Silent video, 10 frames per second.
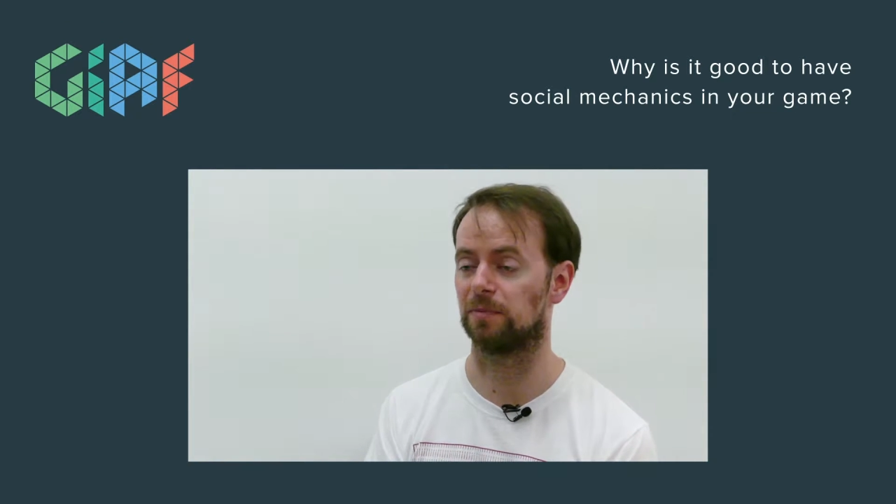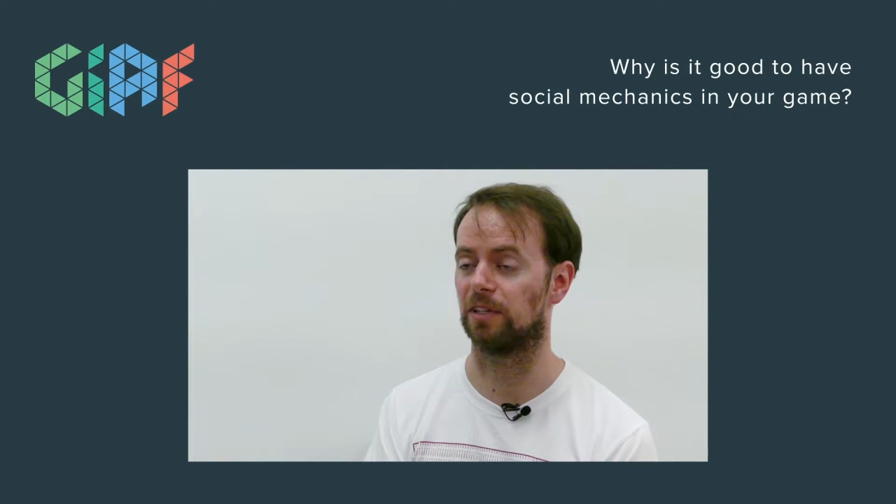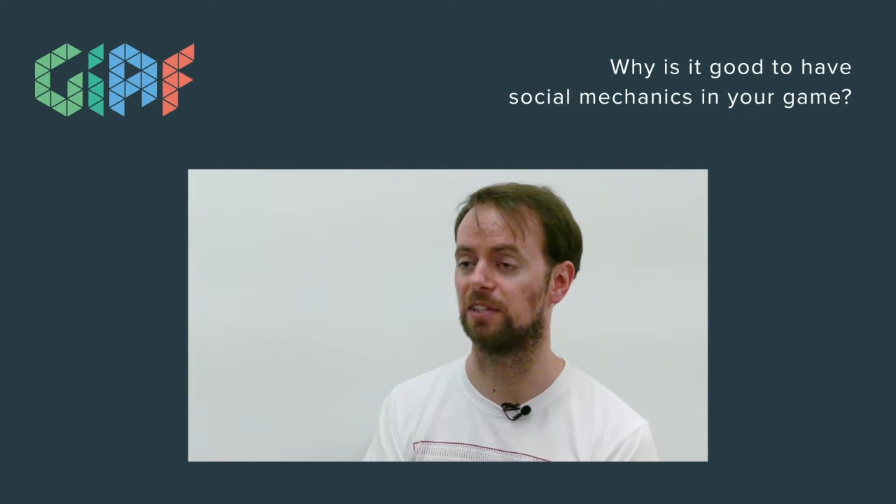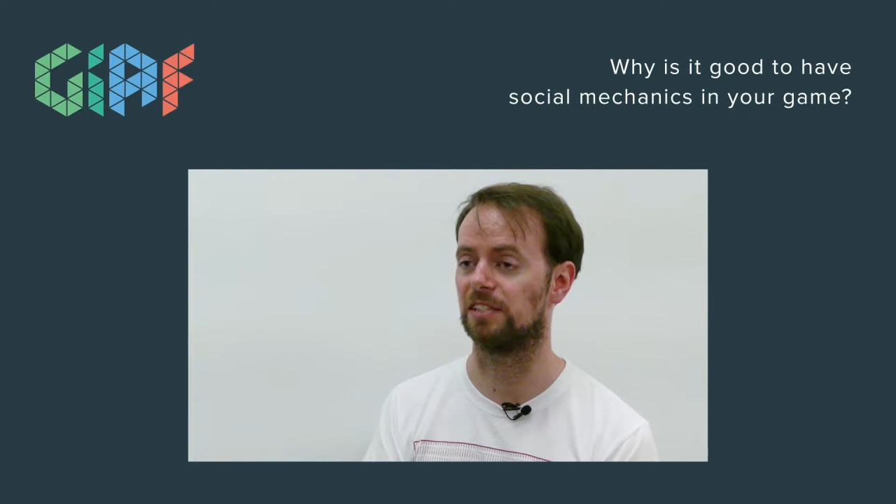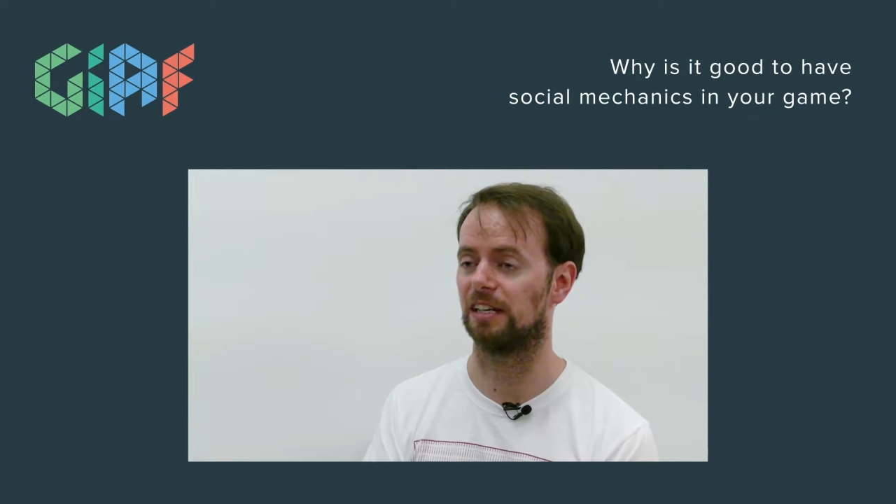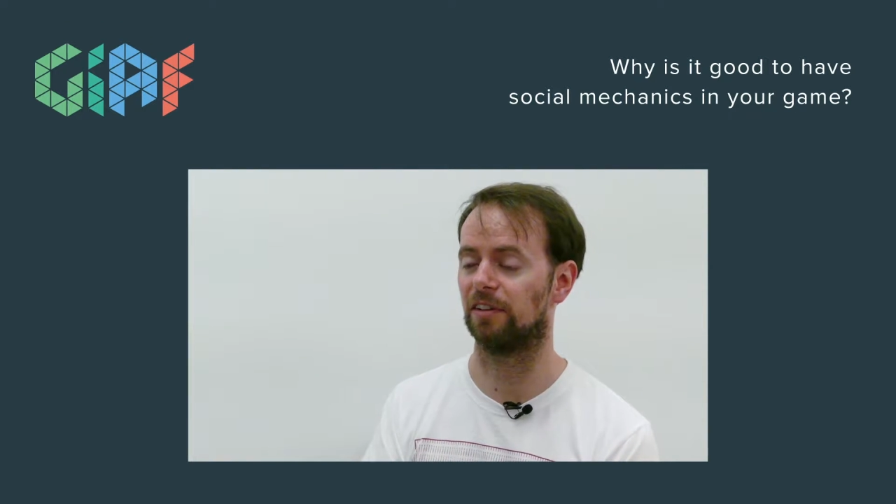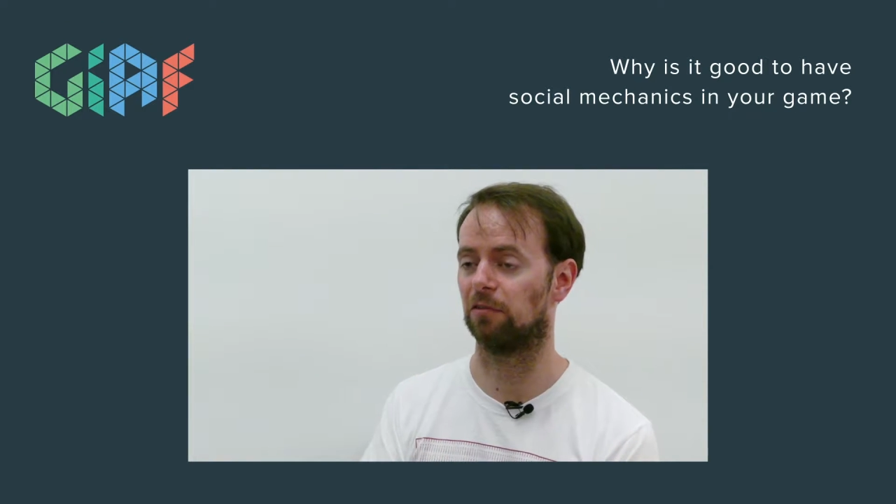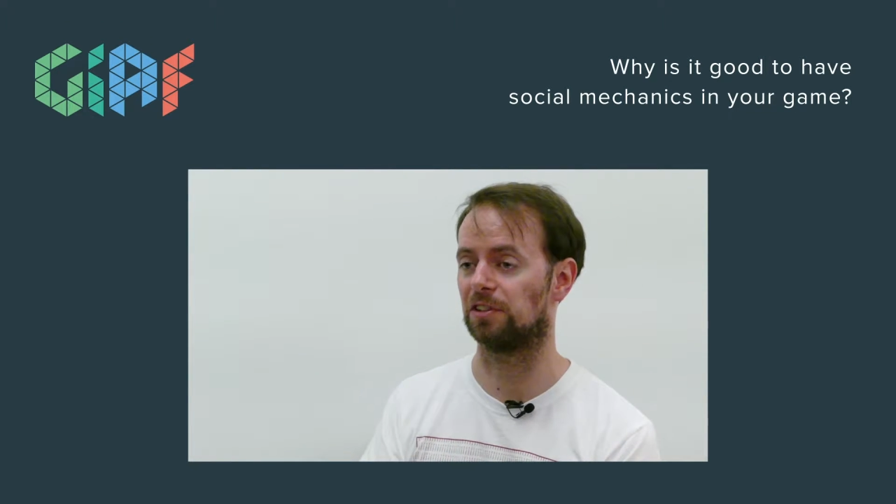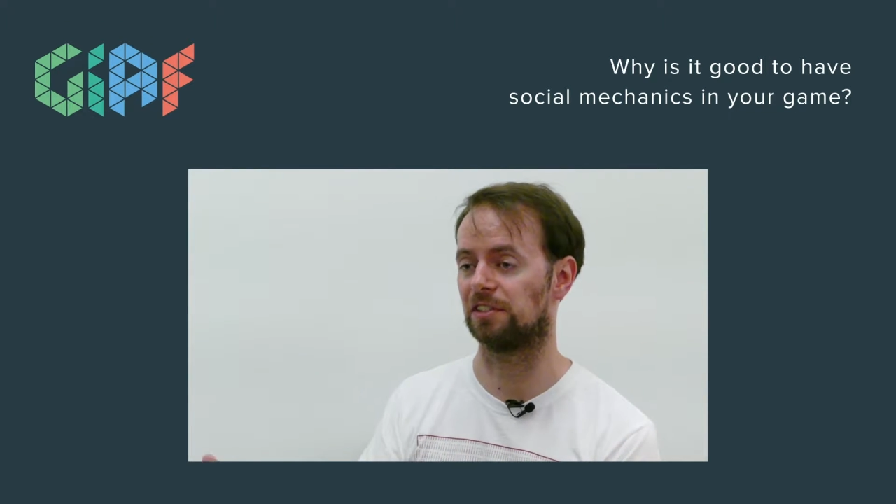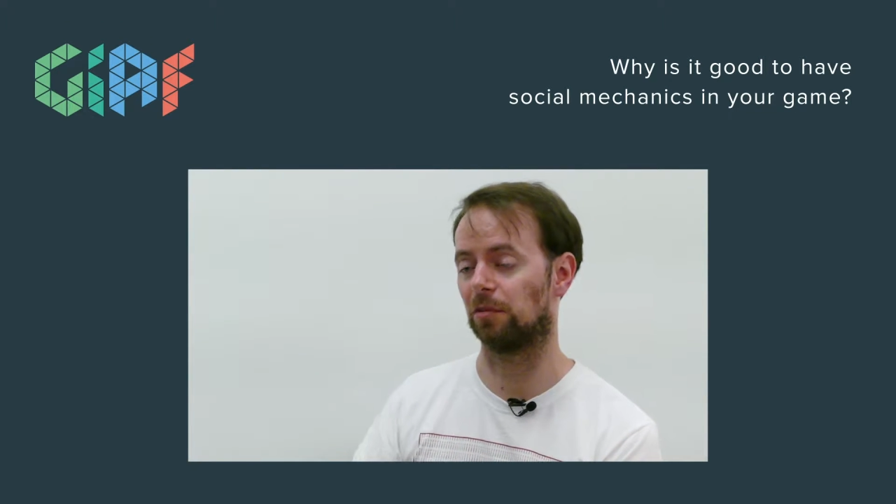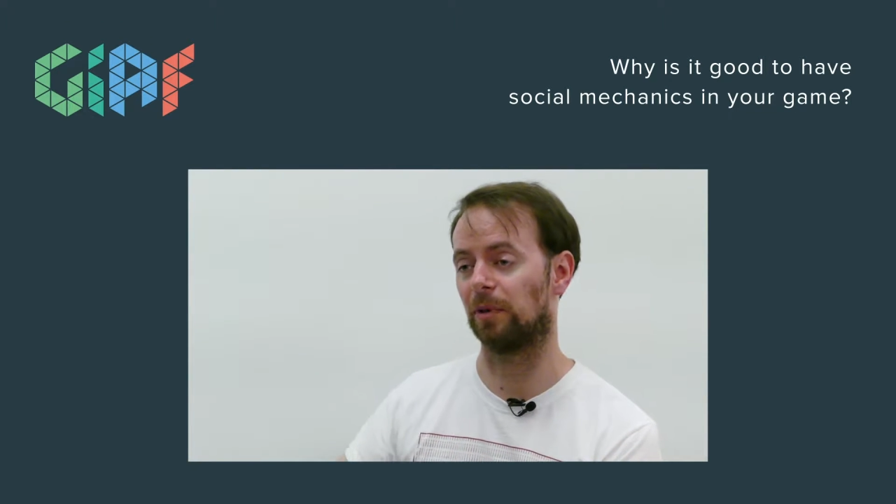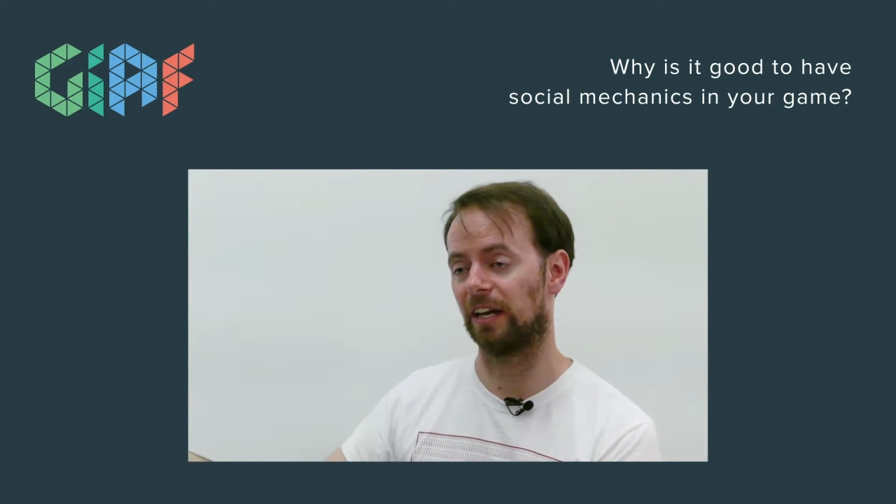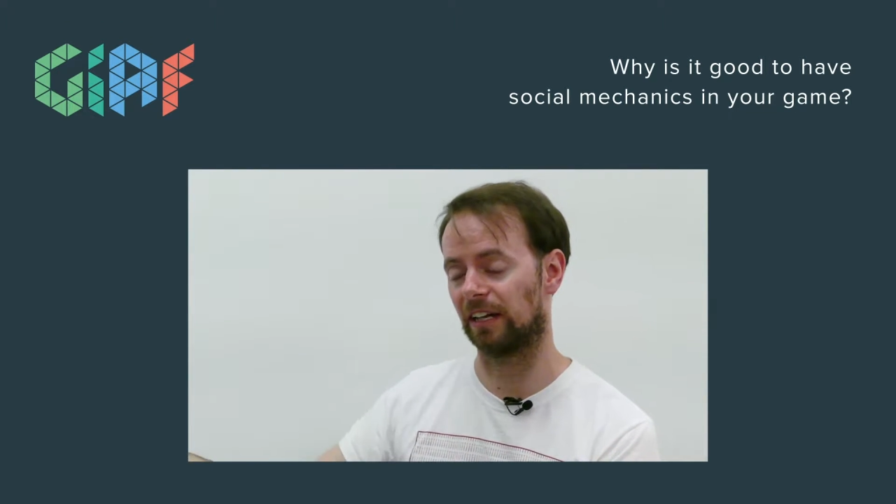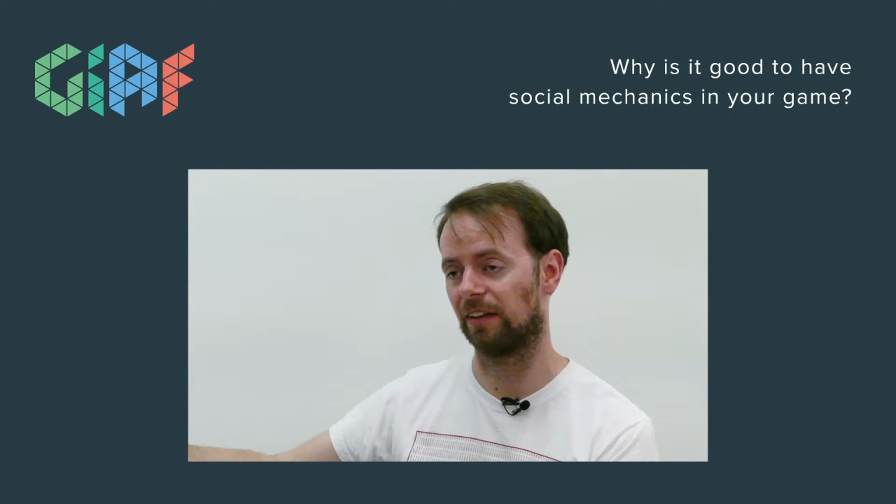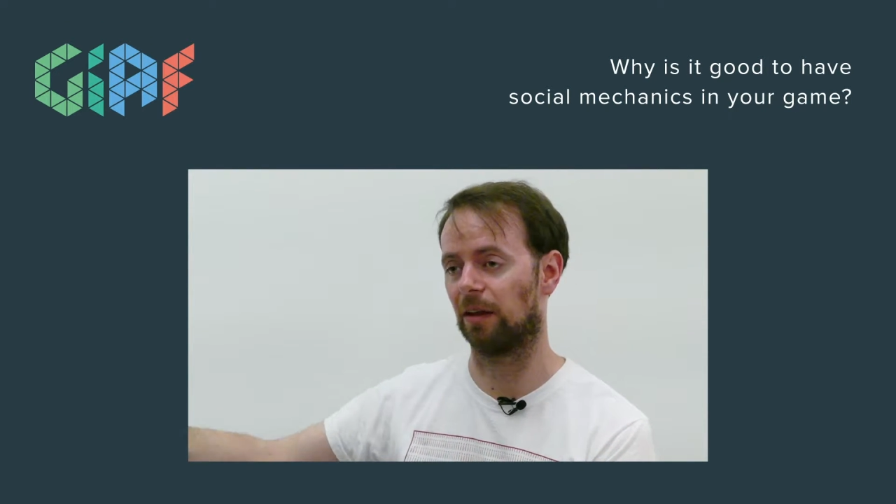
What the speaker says: because if everyone's still playing it,